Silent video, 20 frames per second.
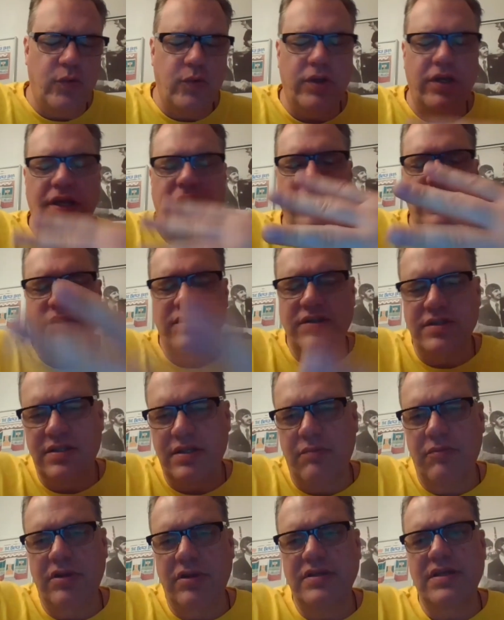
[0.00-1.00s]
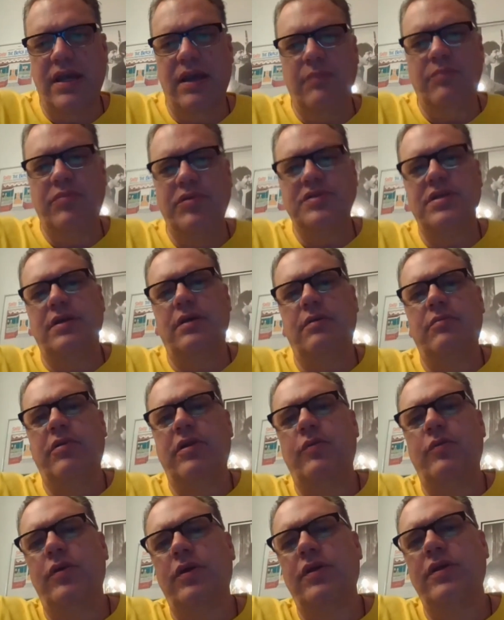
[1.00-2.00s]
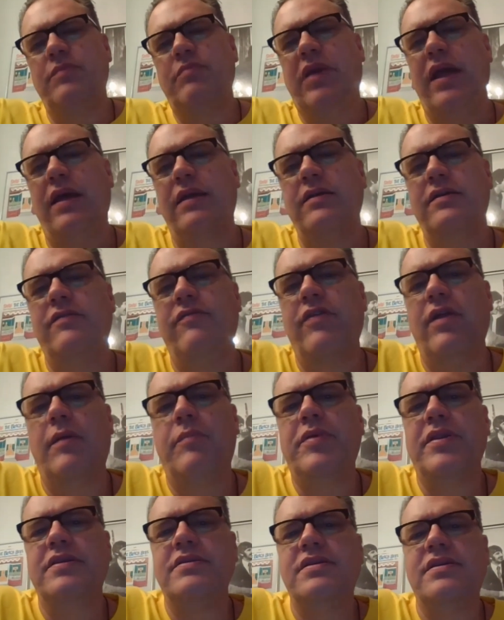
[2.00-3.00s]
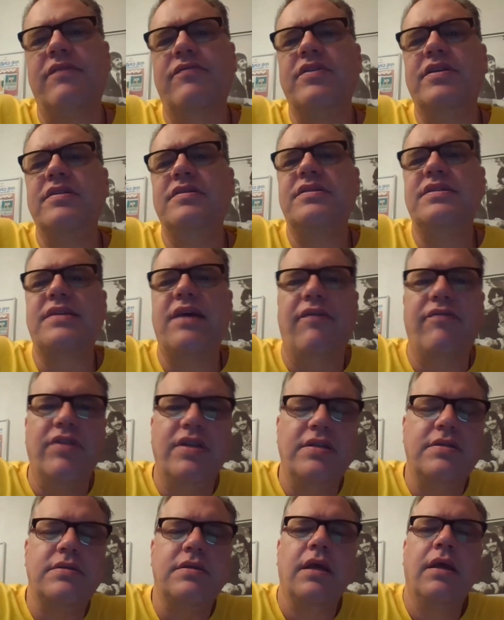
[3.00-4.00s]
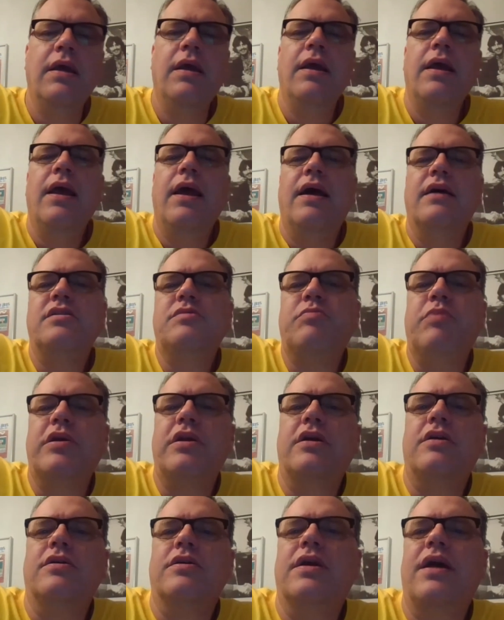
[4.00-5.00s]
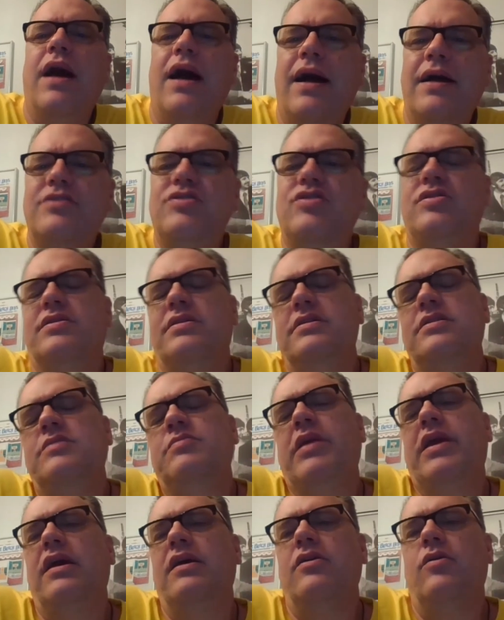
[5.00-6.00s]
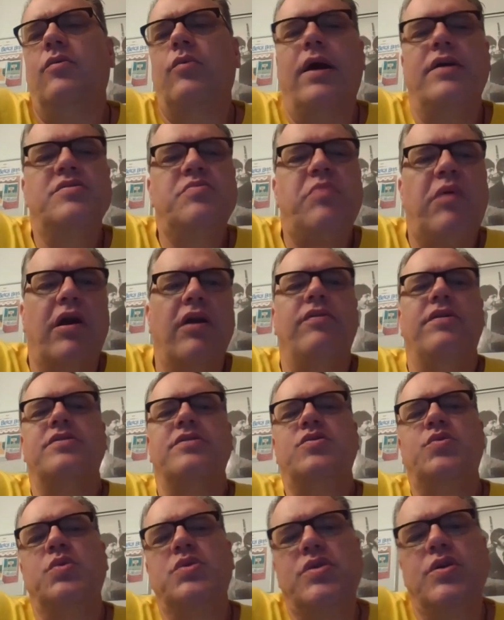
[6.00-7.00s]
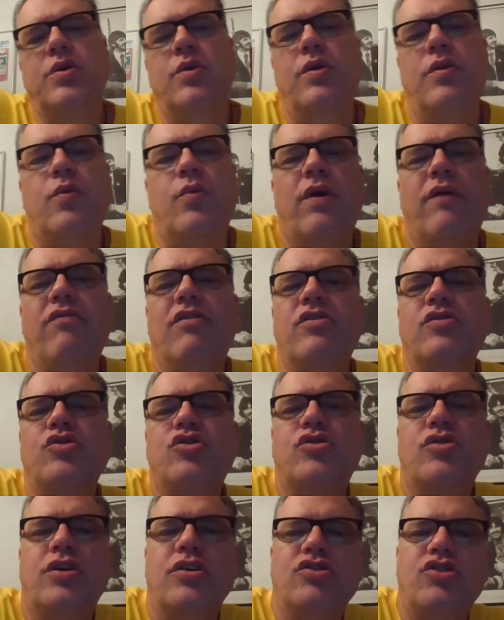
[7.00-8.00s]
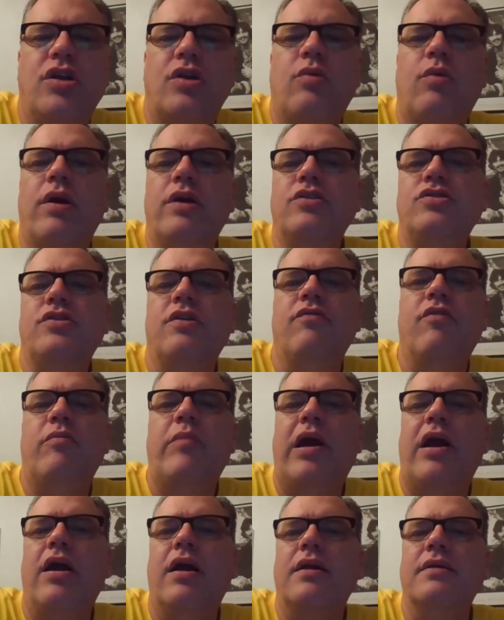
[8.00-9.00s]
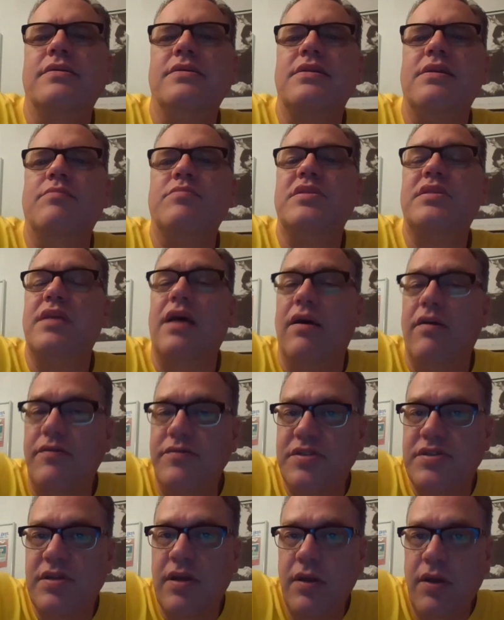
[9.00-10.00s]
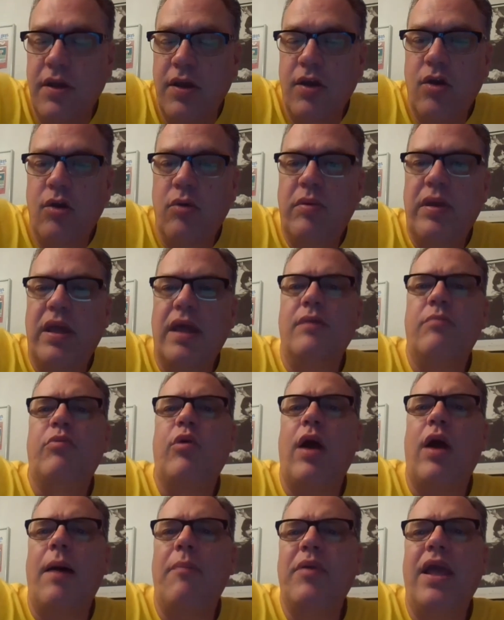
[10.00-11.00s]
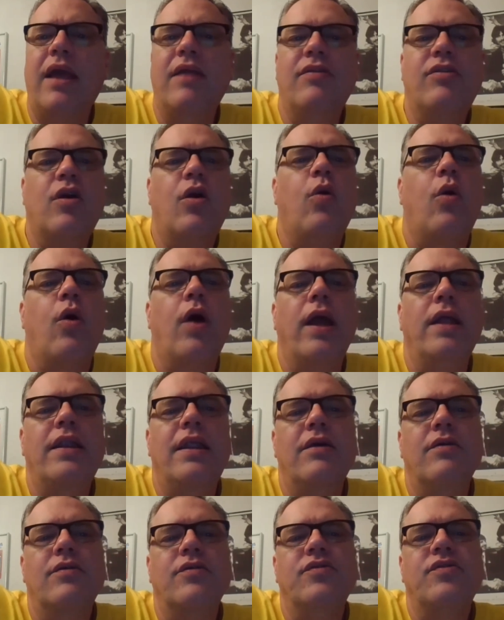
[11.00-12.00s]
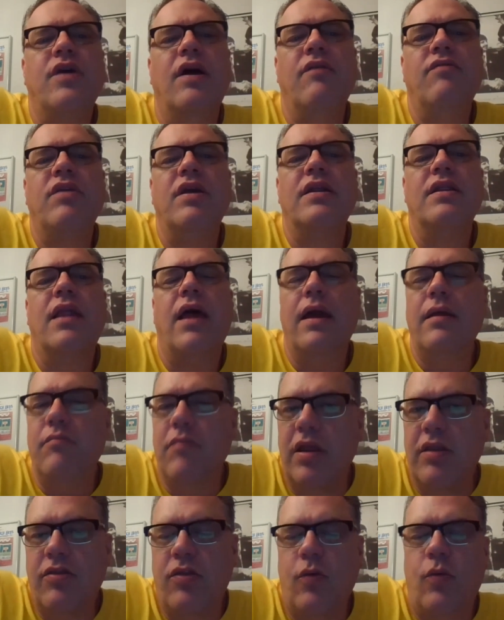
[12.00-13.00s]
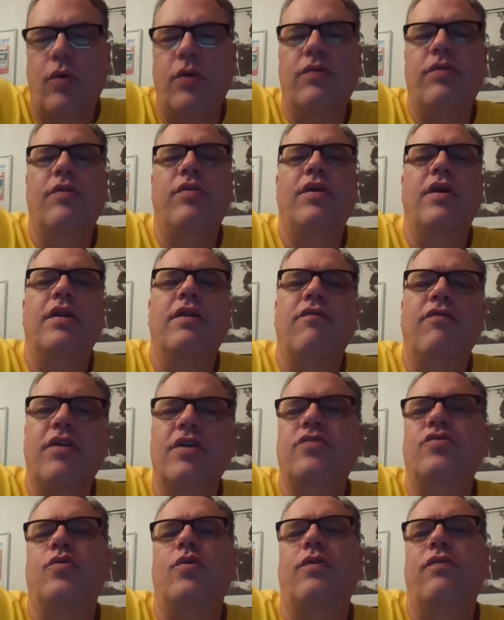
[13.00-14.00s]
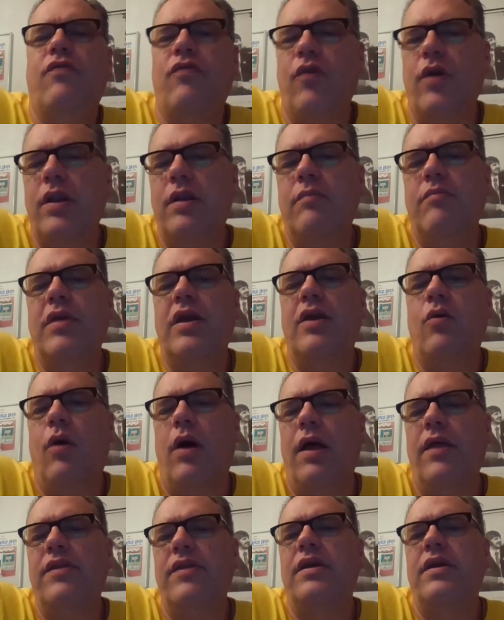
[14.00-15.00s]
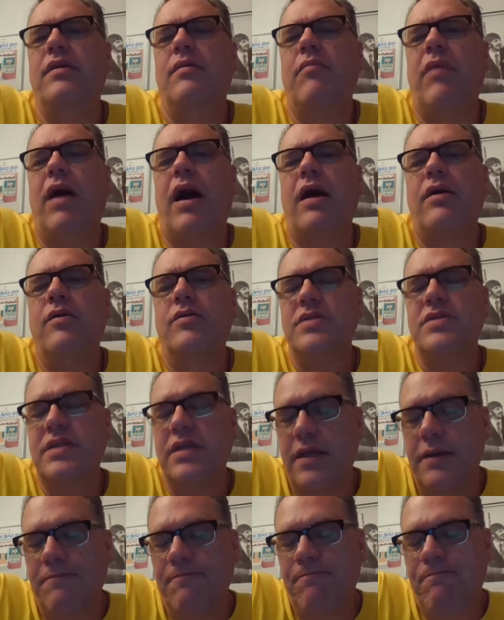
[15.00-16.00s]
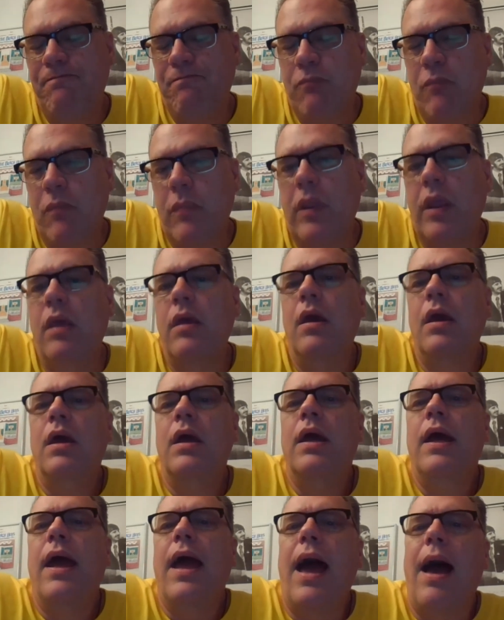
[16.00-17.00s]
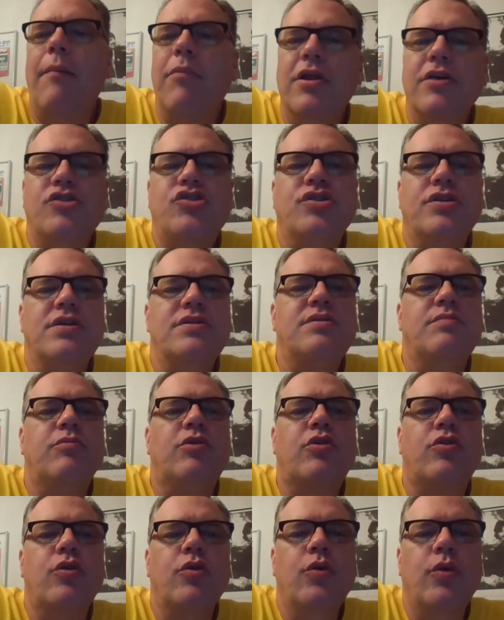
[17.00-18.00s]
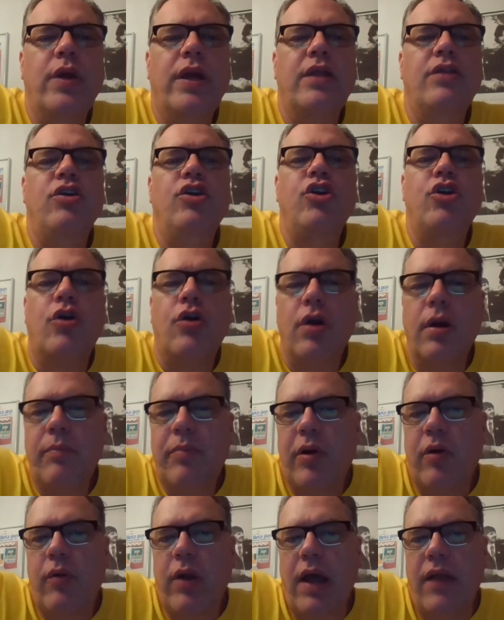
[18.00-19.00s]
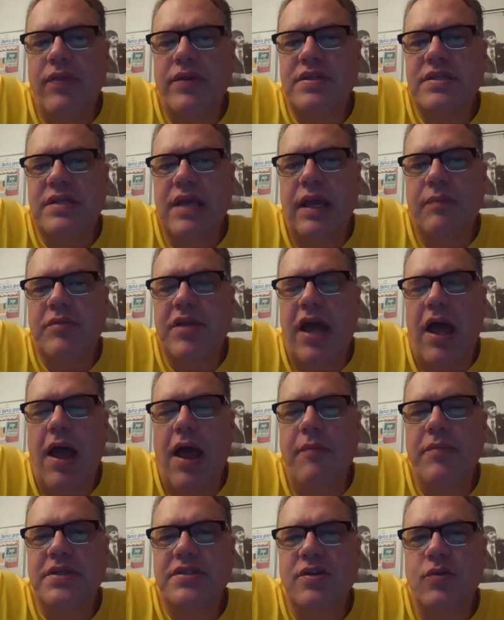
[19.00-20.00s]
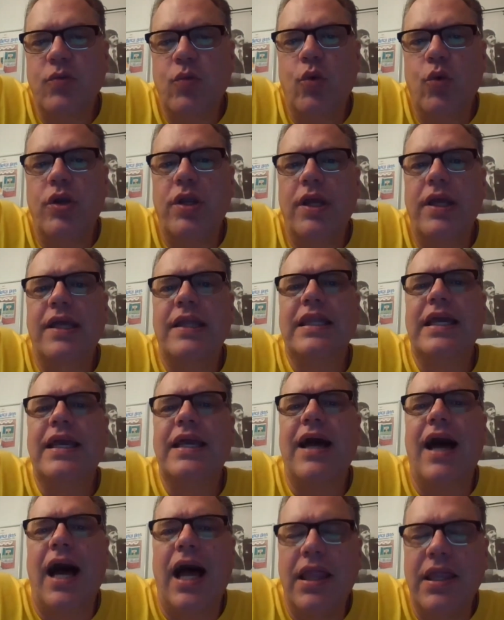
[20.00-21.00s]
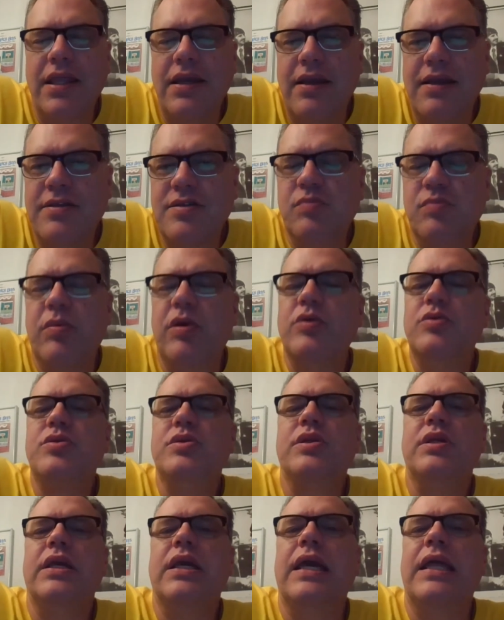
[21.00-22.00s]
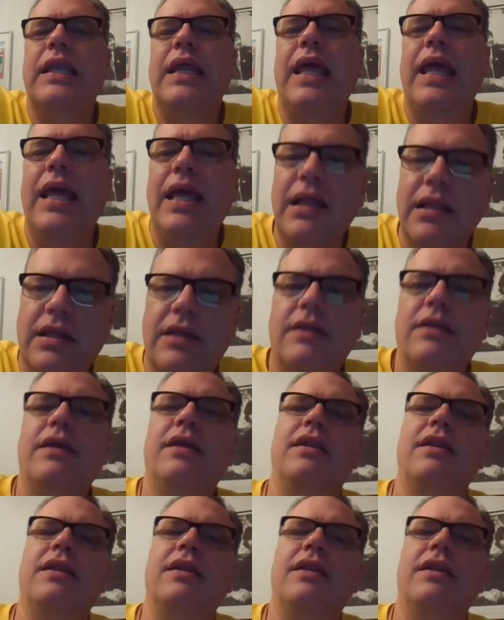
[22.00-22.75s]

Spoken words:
We're going to get to some examples here, but it really began to develop in the 1770s as political consciousness began to rise. Part of this was due to the revolutionary generation of Americans themselves, who began to propagate the core ideals of the Enlightenment, the worth of the individual, freedom, equality, democracy. Abolitionism grew in Europe around the same time as it would in the colonies, mostly in England.